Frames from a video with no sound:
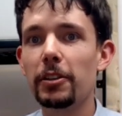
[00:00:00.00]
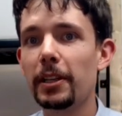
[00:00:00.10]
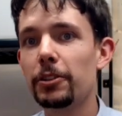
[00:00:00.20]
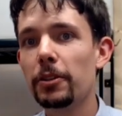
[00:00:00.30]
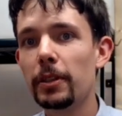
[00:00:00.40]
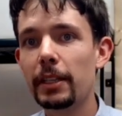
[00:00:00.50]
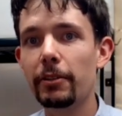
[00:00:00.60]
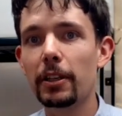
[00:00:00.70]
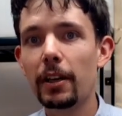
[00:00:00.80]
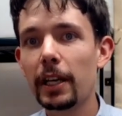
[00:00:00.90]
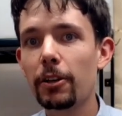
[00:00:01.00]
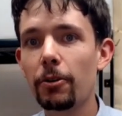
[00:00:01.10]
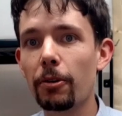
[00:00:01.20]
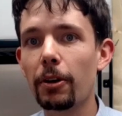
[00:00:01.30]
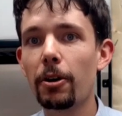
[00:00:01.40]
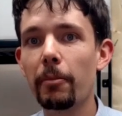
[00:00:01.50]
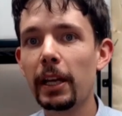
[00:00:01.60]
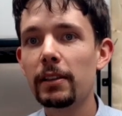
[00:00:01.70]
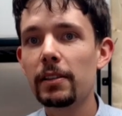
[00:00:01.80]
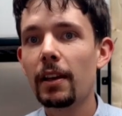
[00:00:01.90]
then do leave a like or a
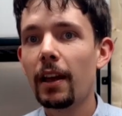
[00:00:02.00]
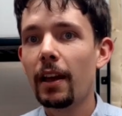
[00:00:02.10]
comment,